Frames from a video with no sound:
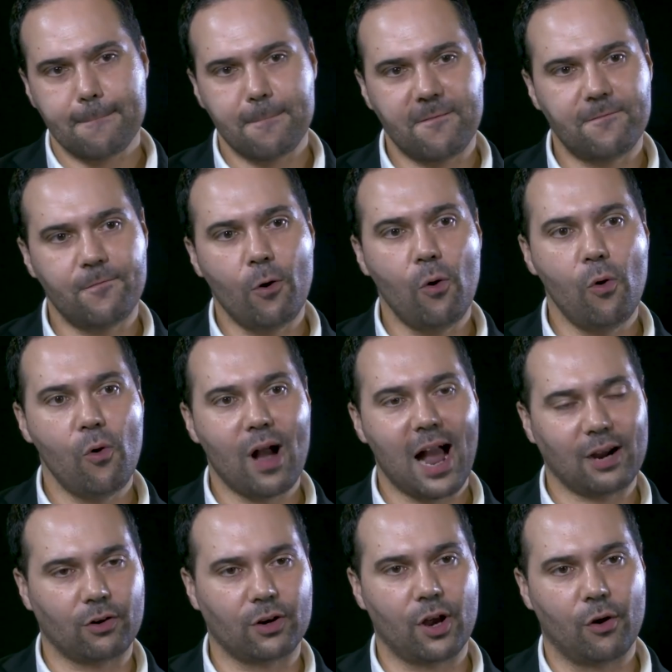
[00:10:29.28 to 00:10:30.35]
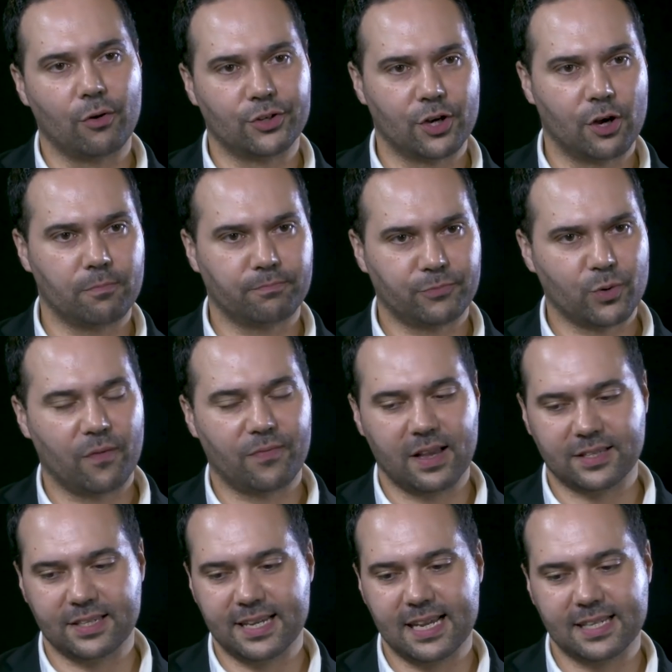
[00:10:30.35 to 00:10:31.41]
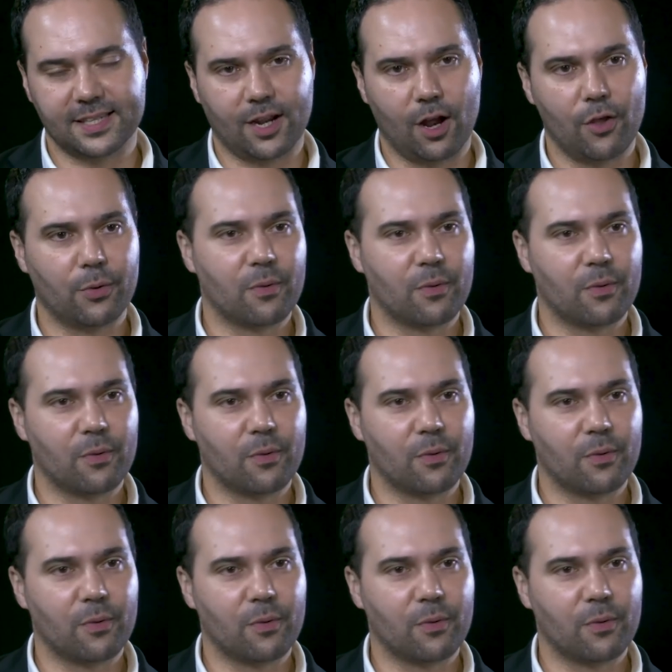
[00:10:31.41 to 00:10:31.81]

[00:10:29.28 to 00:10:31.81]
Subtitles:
Before agriculture, 12,000 years ago,